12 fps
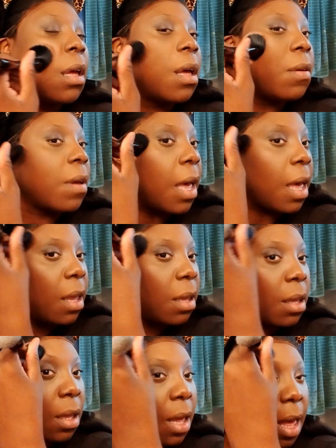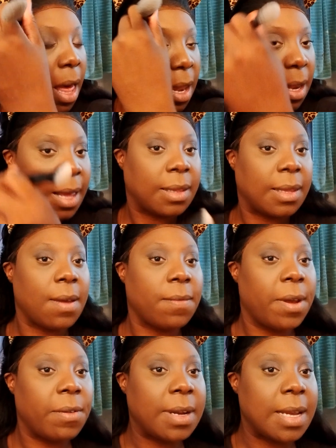Okay, I like that.
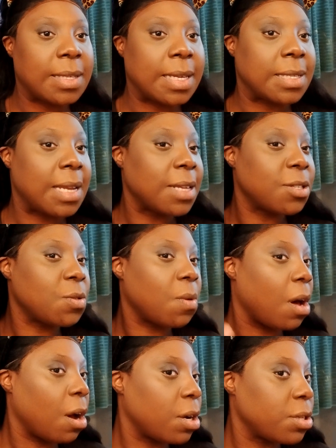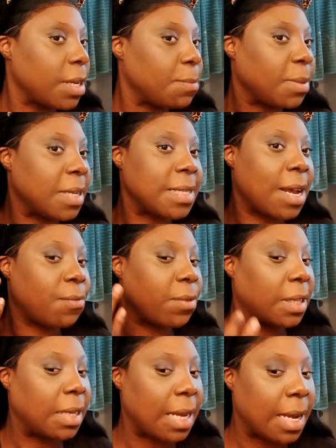Very nice. It's not too harsh. It blends out
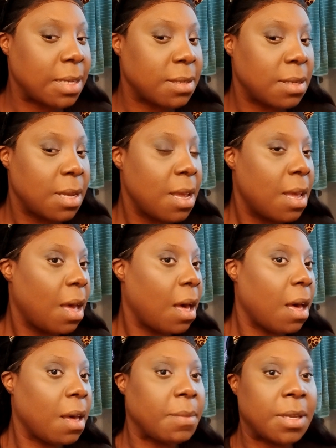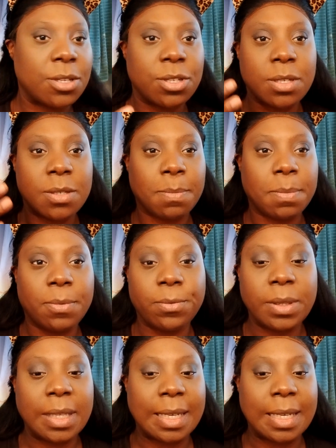really nice. It's just really